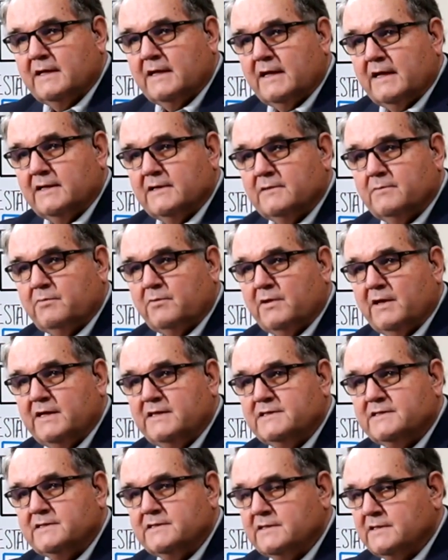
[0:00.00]
And the
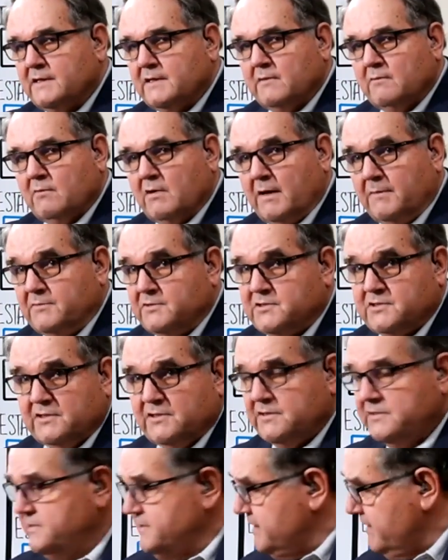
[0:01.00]
place, well, I'm sure
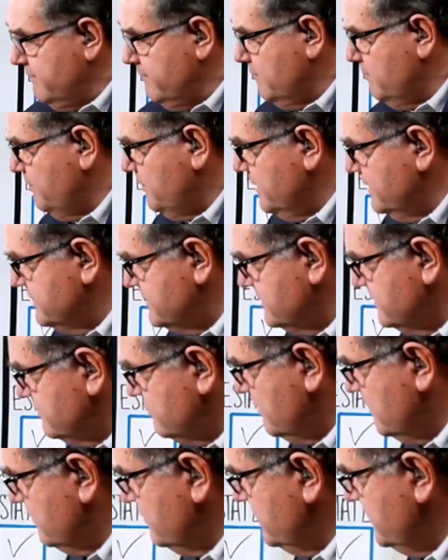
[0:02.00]
there's several places where we